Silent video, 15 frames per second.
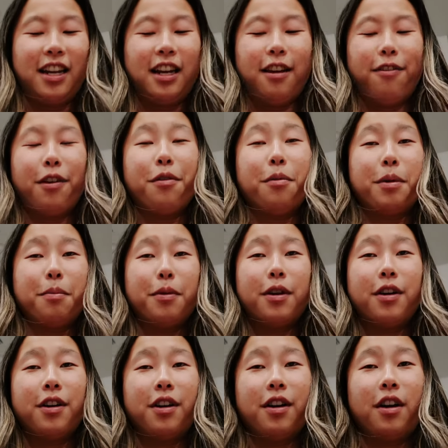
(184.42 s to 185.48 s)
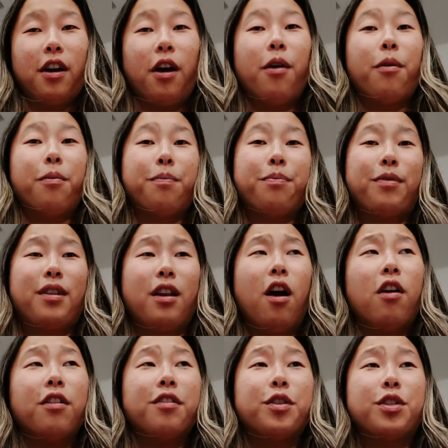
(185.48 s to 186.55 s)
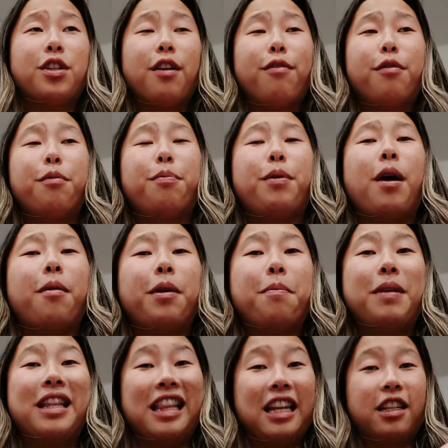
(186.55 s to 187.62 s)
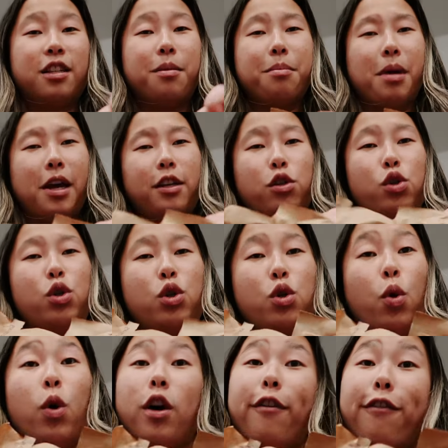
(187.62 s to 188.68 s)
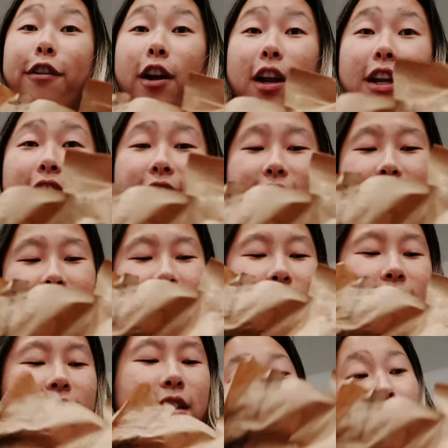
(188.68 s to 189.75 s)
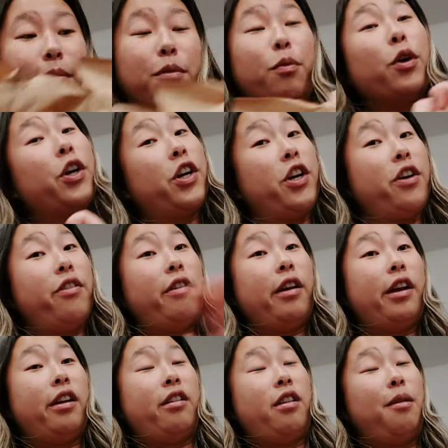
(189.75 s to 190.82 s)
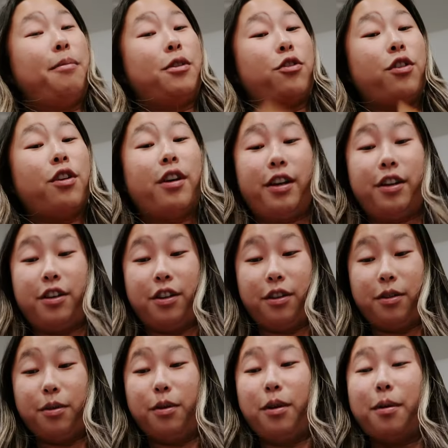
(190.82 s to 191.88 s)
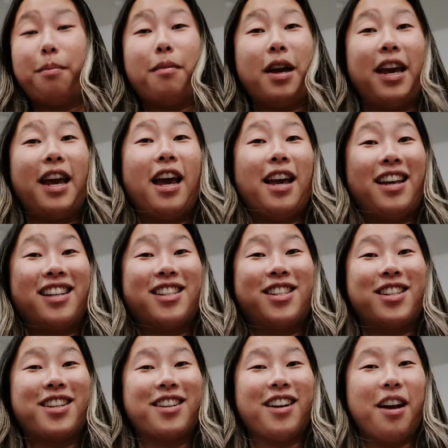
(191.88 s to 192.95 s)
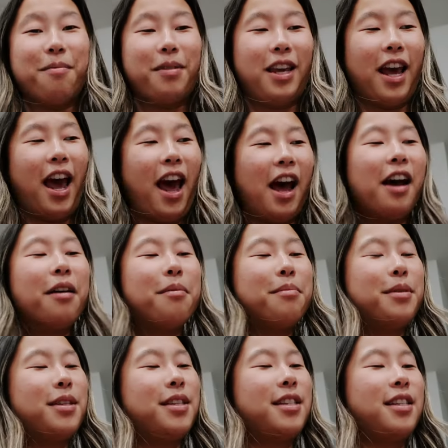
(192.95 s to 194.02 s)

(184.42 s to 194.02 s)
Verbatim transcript: If I remember, oh, all of this stuff will probably be linked in my storefront. I've been working on that. I've been trying to. My scrub caps.